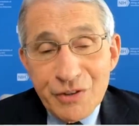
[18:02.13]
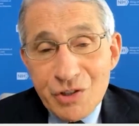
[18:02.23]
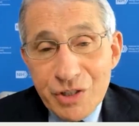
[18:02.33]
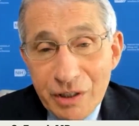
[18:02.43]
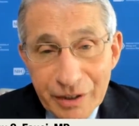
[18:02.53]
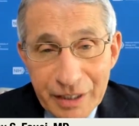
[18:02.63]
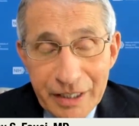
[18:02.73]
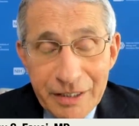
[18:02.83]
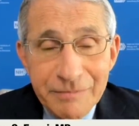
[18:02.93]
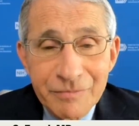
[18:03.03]
a
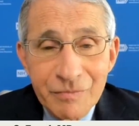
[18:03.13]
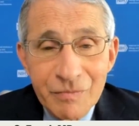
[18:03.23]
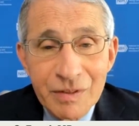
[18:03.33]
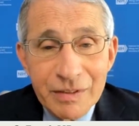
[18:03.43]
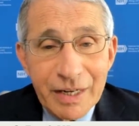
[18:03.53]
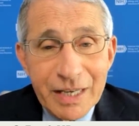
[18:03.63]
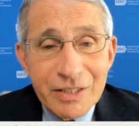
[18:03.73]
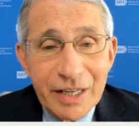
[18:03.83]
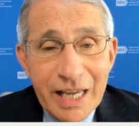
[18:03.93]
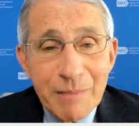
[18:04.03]
facility right that
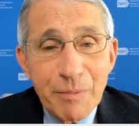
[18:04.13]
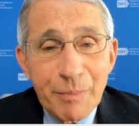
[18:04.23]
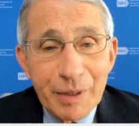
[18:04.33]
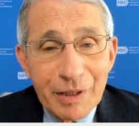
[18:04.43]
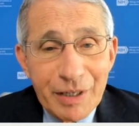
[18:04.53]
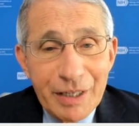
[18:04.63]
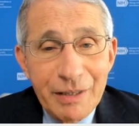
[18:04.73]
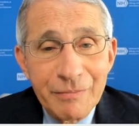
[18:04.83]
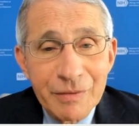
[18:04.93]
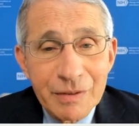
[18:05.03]
has the
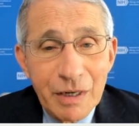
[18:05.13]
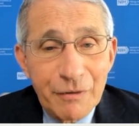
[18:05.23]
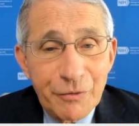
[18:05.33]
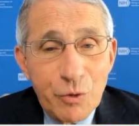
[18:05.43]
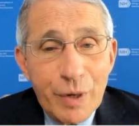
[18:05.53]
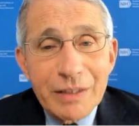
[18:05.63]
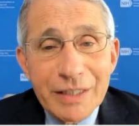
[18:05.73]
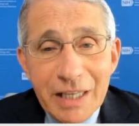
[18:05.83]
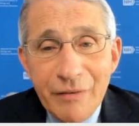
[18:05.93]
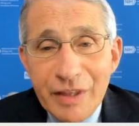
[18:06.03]
capability of
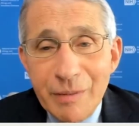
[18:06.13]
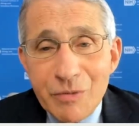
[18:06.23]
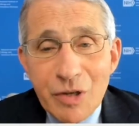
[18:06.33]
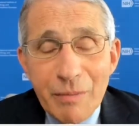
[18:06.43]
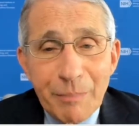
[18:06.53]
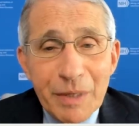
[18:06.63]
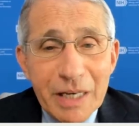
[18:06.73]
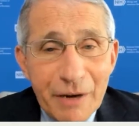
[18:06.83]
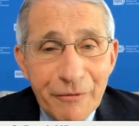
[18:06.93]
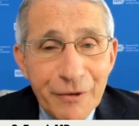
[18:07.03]
quickly giving them some
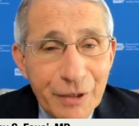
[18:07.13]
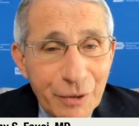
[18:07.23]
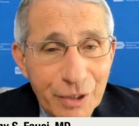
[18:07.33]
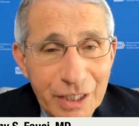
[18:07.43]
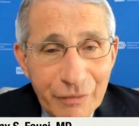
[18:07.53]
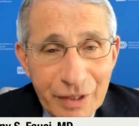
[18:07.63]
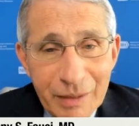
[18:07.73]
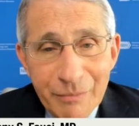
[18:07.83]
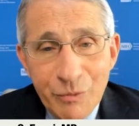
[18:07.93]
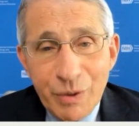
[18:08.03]
epinephrine or giving
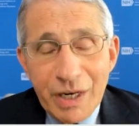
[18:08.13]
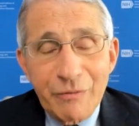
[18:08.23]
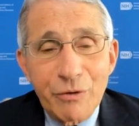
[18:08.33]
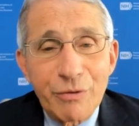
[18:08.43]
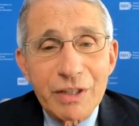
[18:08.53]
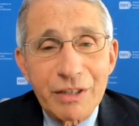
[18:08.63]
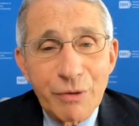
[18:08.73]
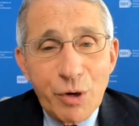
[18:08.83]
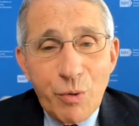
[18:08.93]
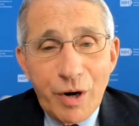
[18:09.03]
them whatever it
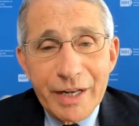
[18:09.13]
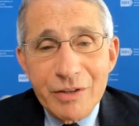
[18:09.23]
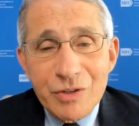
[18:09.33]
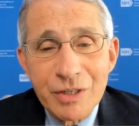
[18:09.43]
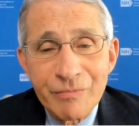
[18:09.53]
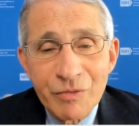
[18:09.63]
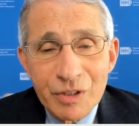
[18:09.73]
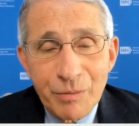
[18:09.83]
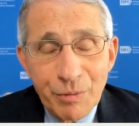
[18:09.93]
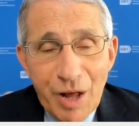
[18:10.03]
requires
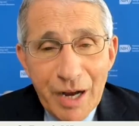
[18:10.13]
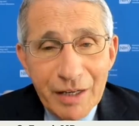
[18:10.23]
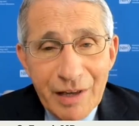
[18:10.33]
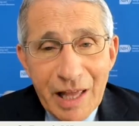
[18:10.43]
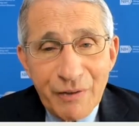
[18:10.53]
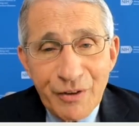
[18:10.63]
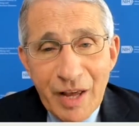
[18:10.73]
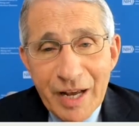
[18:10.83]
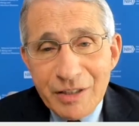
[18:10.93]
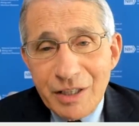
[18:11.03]
to block an
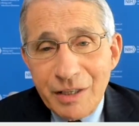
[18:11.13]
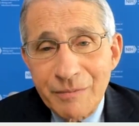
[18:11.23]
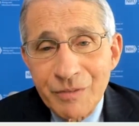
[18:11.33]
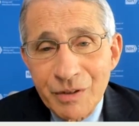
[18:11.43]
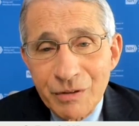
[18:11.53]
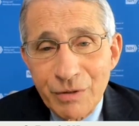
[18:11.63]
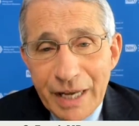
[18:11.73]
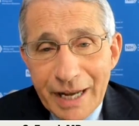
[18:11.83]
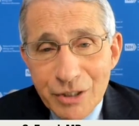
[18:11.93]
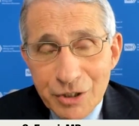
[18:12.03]
anaphylactic
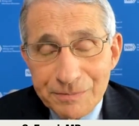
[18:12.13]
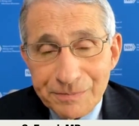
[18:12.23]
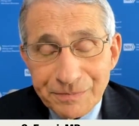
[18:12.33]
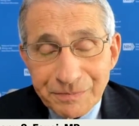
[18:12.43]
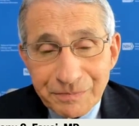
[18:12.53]
reaction.